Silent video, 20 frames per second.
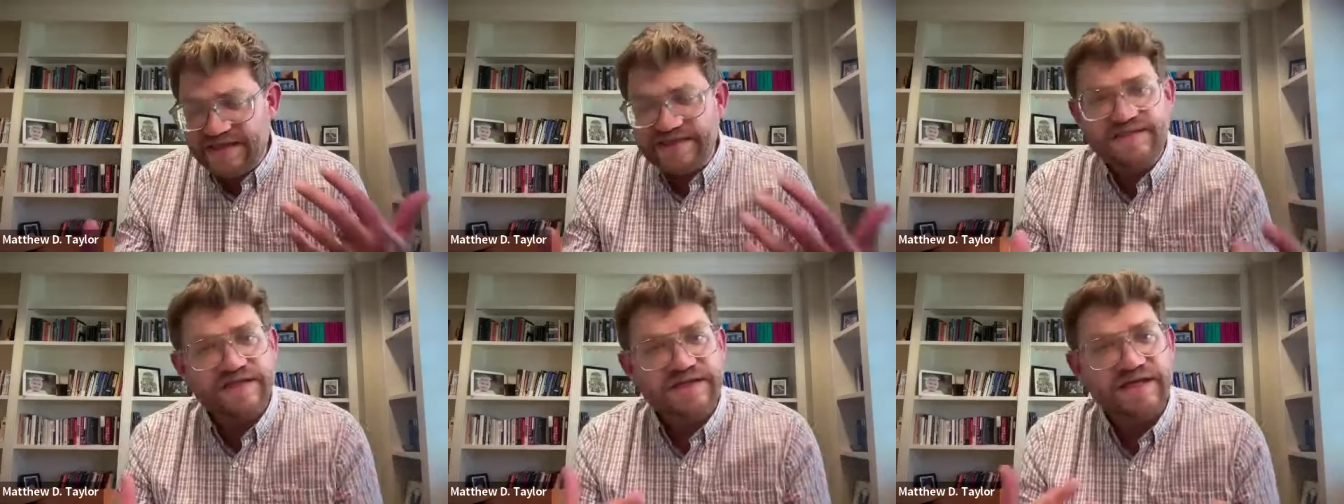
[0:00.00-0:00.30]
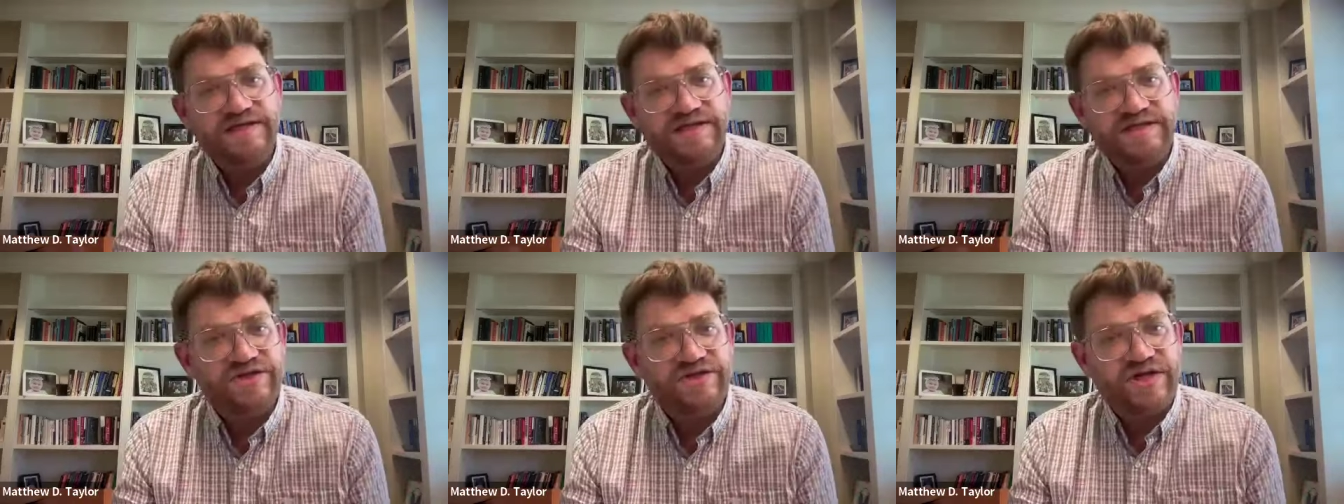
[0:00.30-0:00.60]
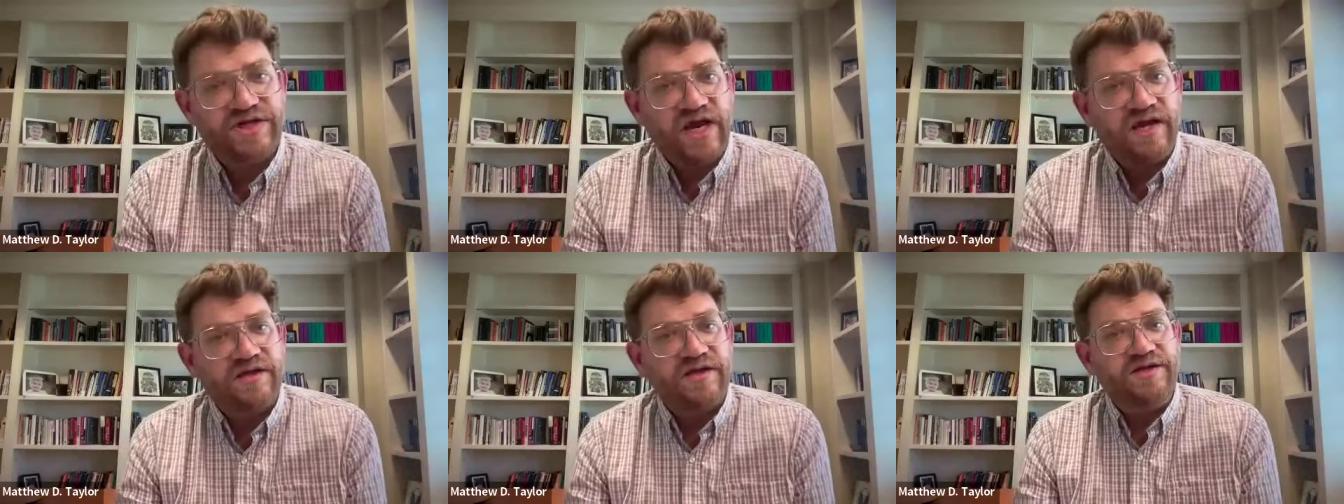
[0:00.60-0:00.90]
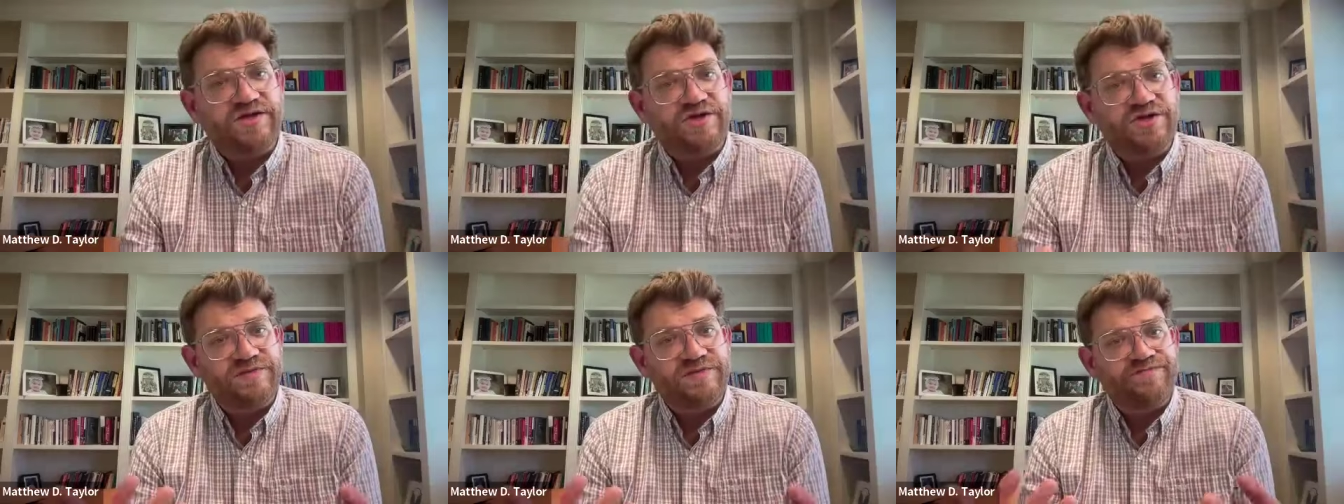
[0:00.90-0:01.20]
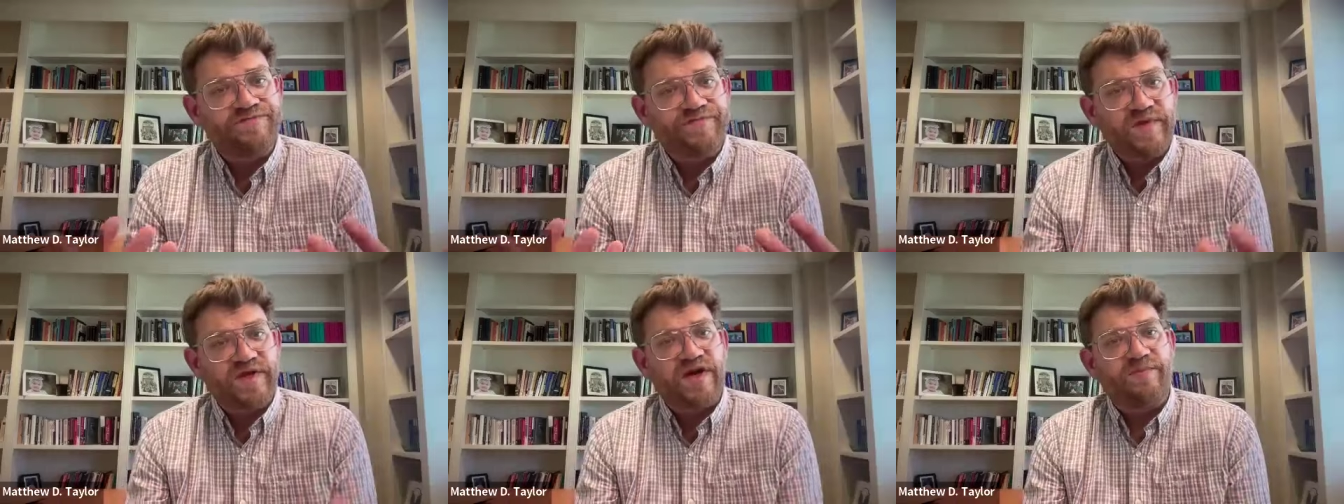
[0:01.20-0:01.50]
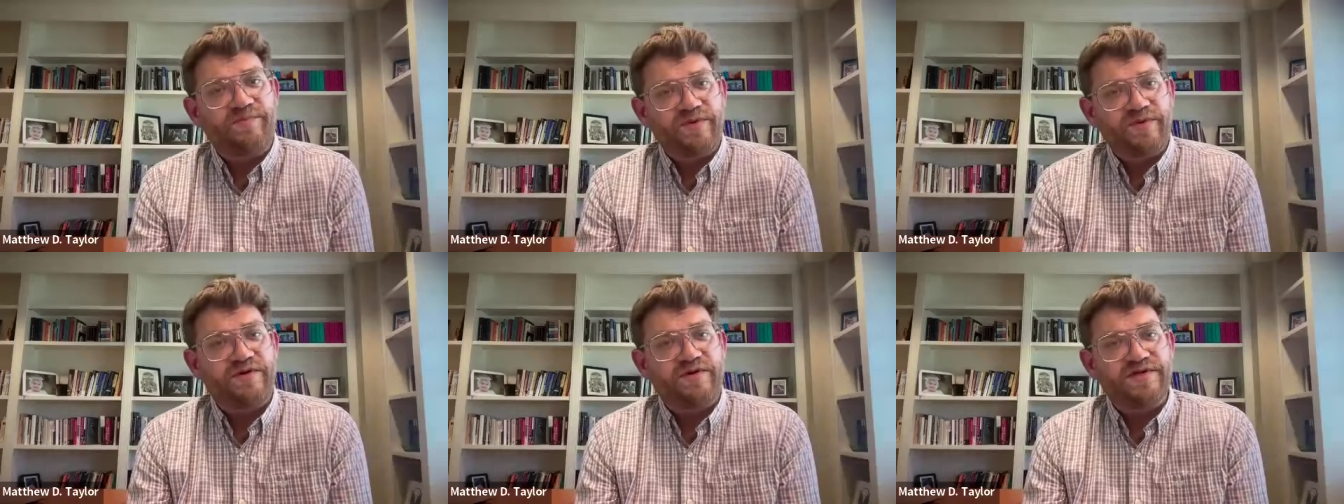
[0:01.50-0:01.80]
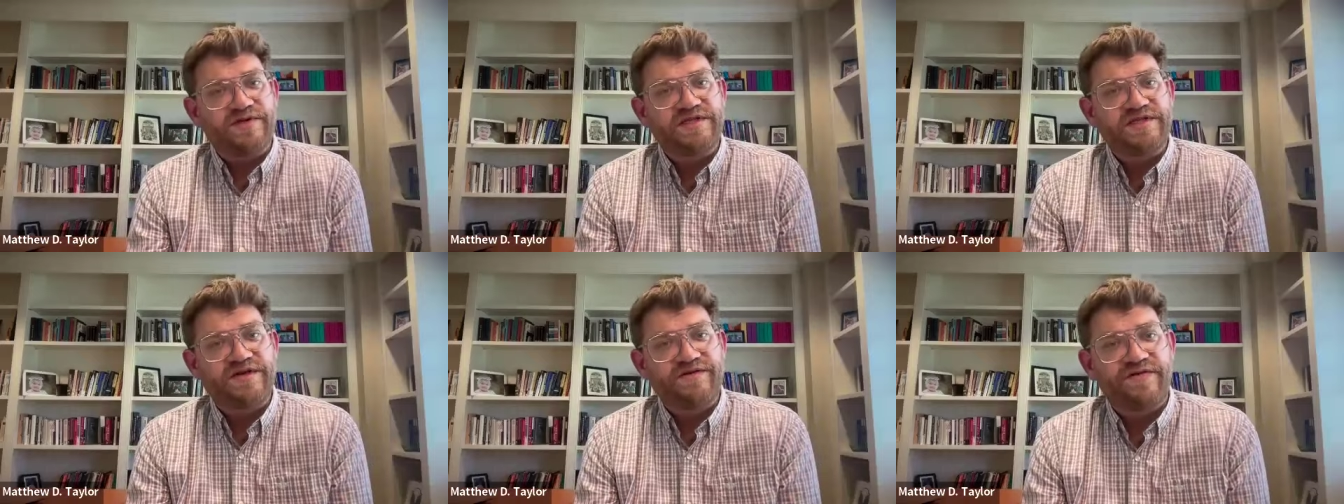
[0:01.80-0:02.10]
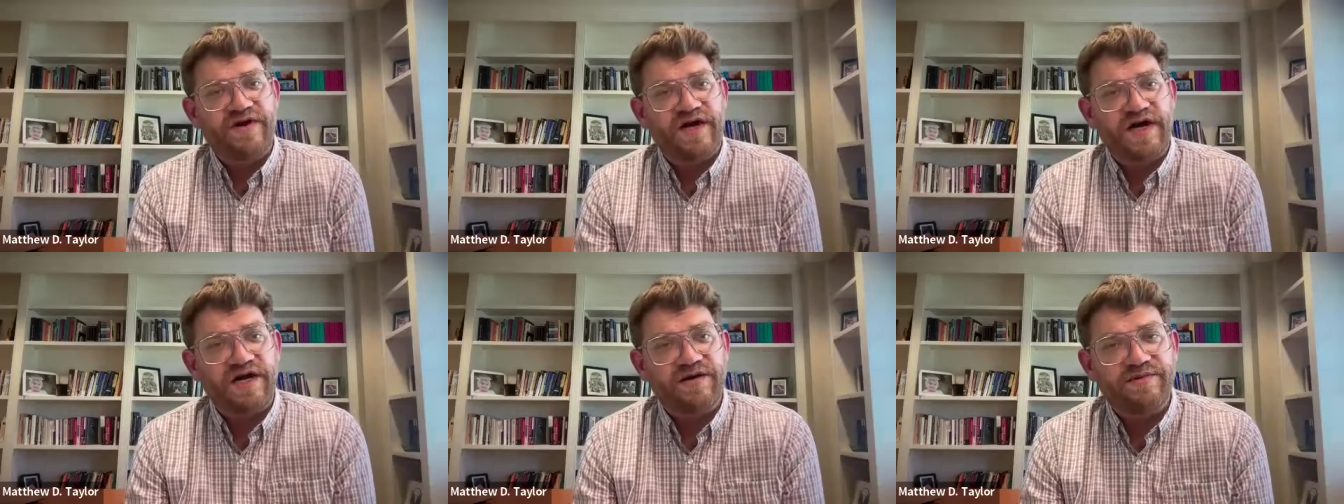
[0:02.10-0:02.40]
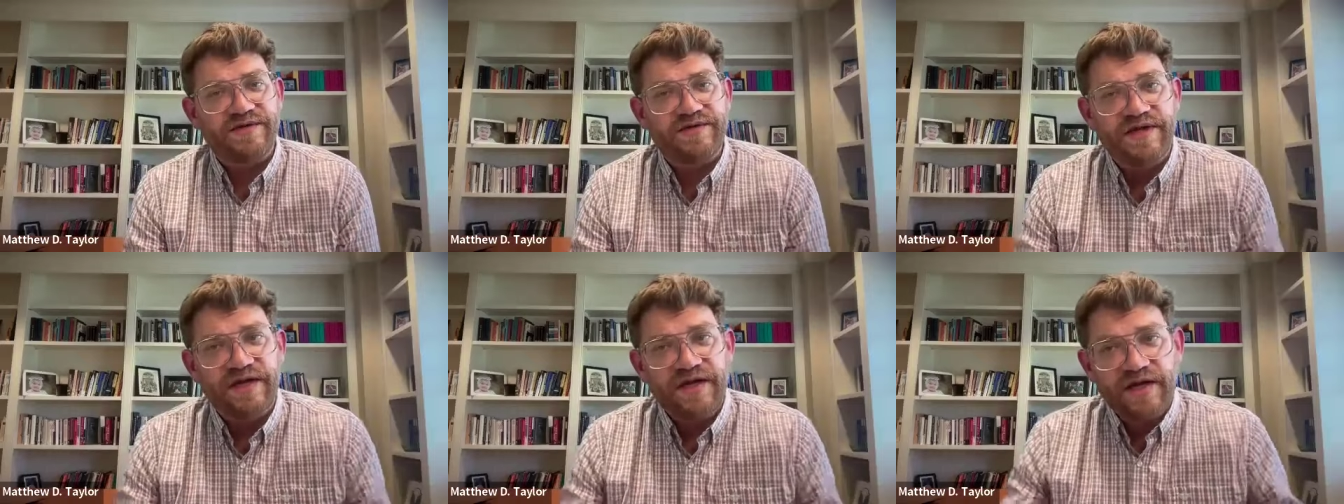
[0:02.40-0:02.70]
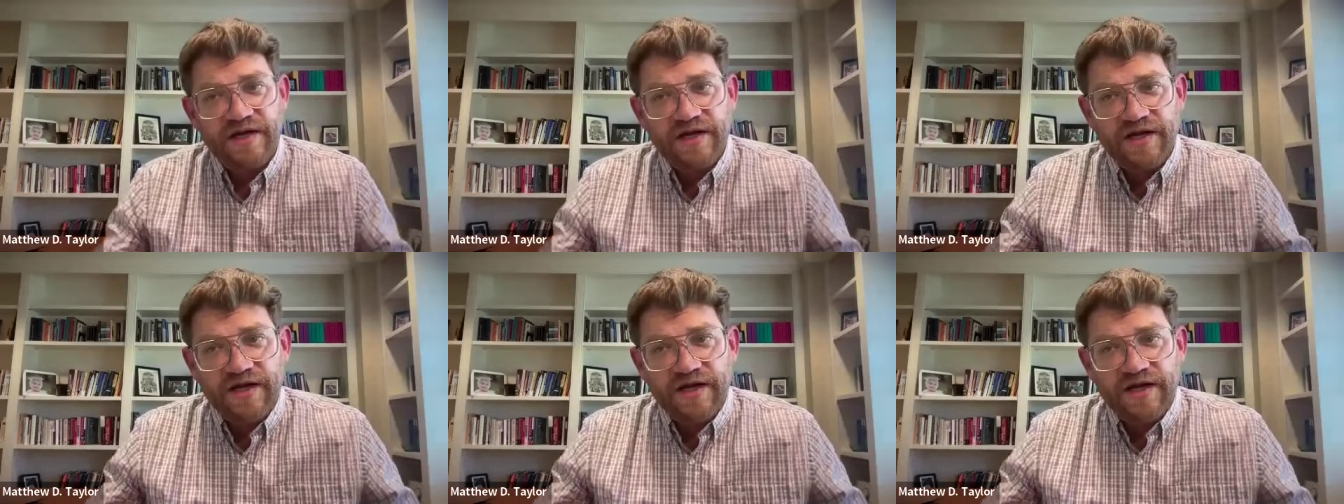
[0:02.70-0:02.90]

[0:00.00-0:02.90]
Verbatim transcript: it's a it's a challenge in our pluralistic environment.